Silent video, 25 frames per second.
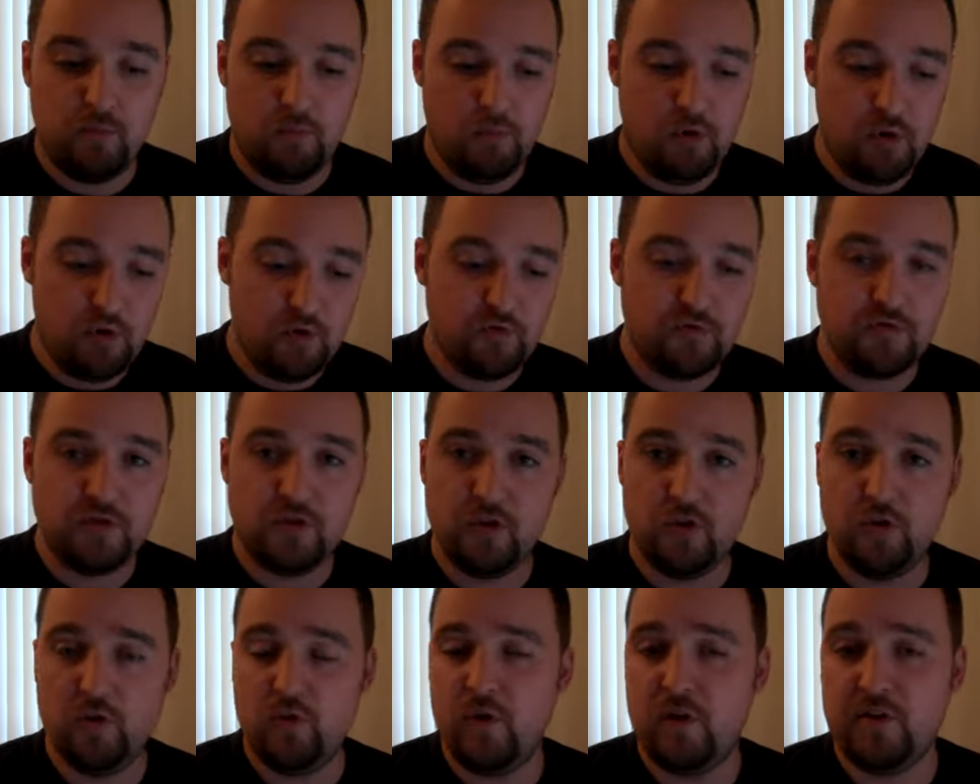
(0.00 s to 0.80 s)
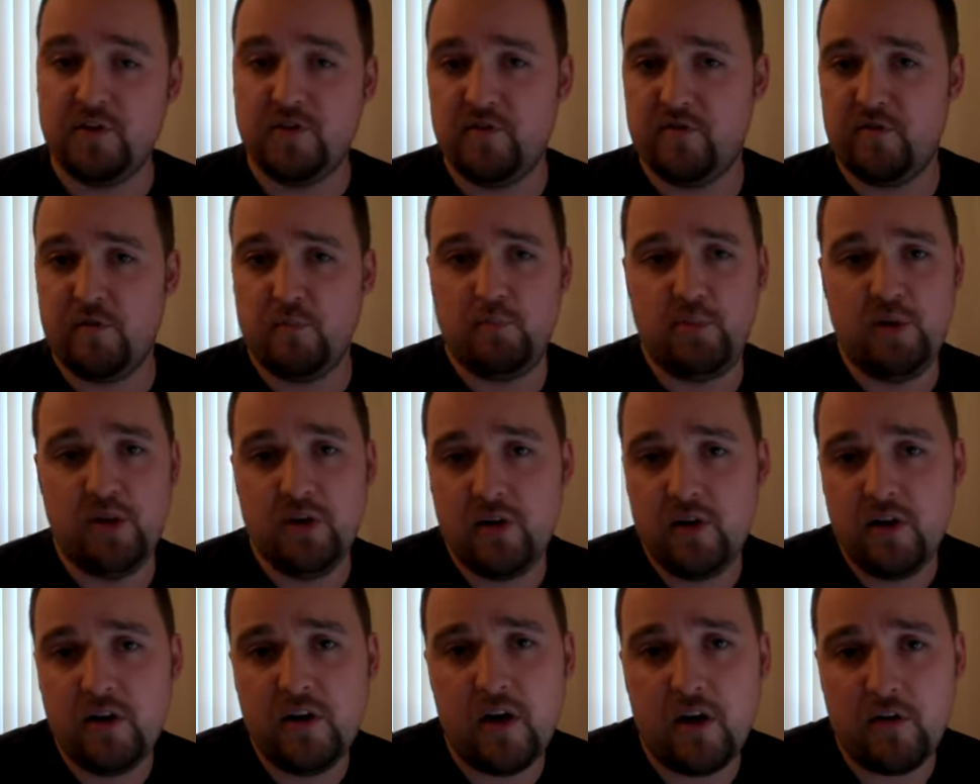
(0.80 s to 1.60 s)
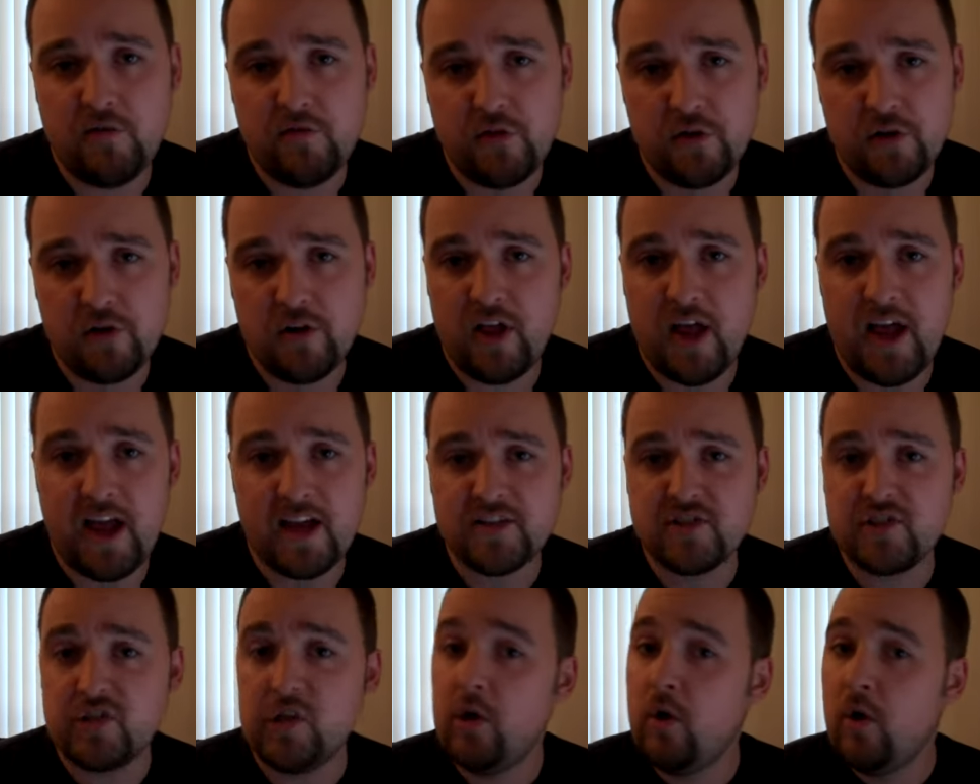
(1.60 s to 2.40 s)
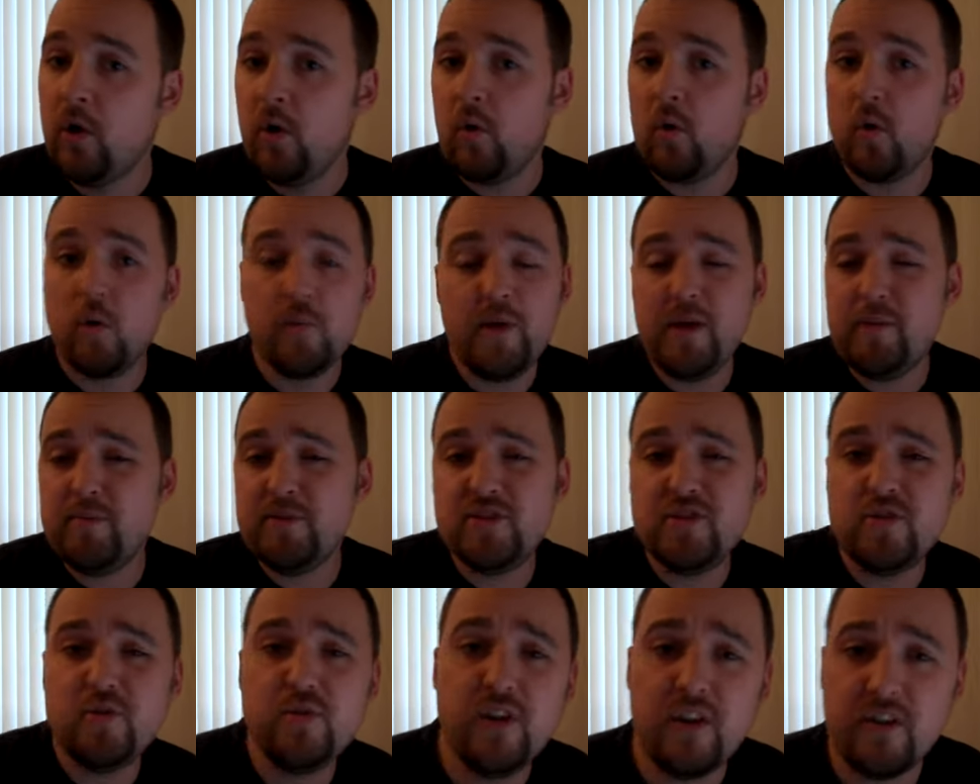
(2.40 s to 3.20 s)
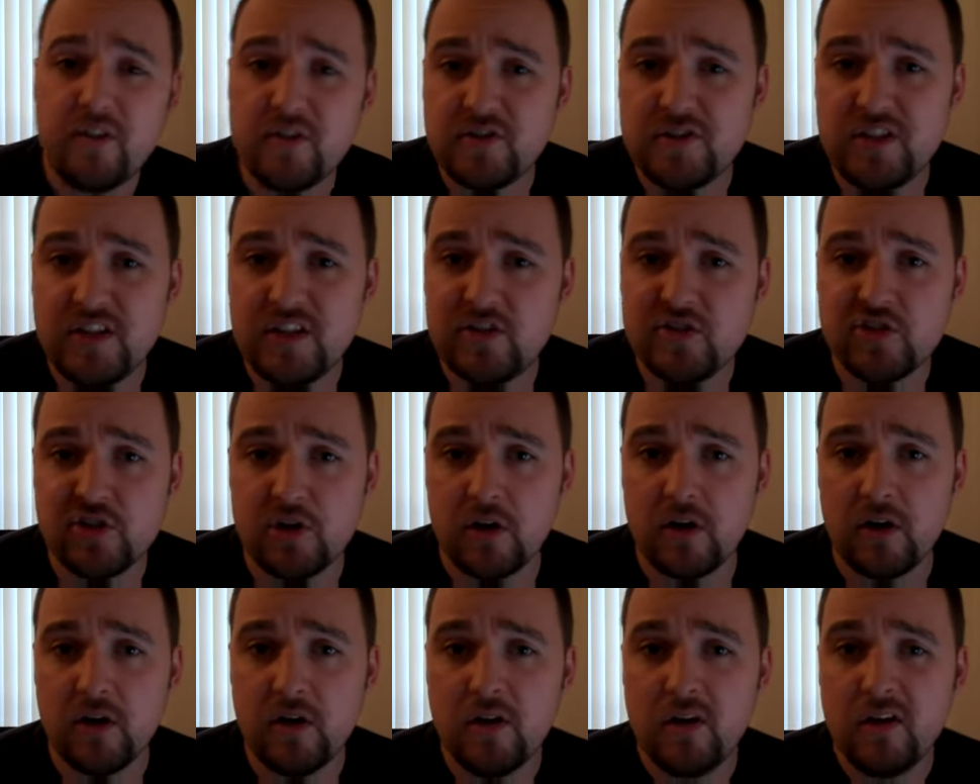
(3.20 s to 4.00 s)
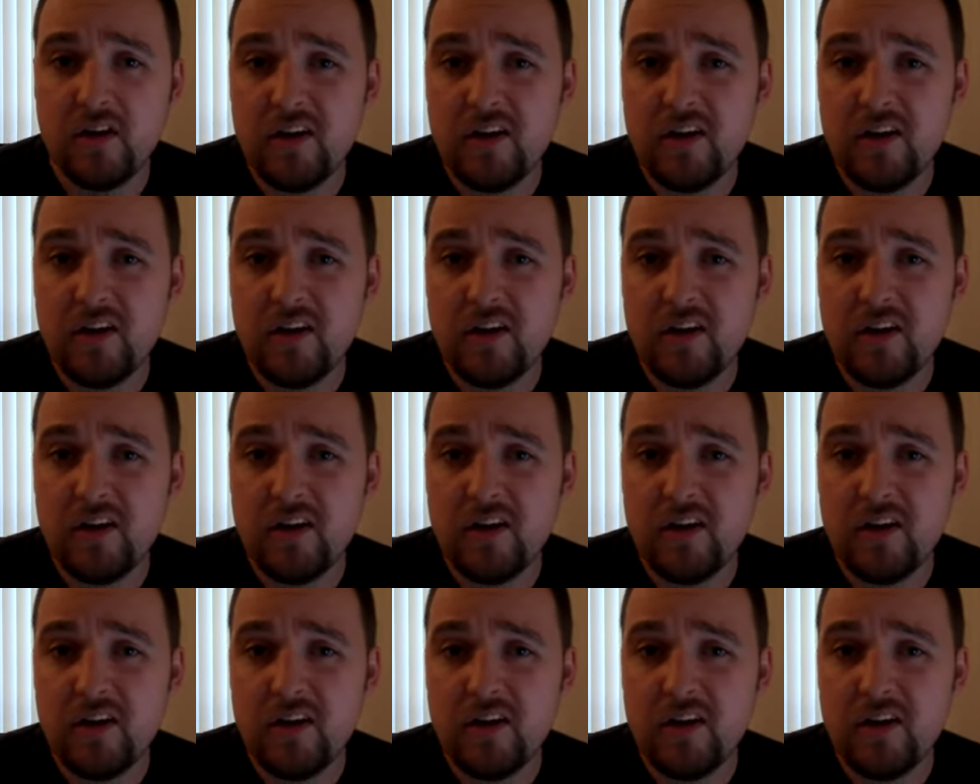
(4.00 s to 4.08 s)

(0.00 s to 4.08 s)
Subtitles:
moved to a different period of your class, or maybe to another teacher.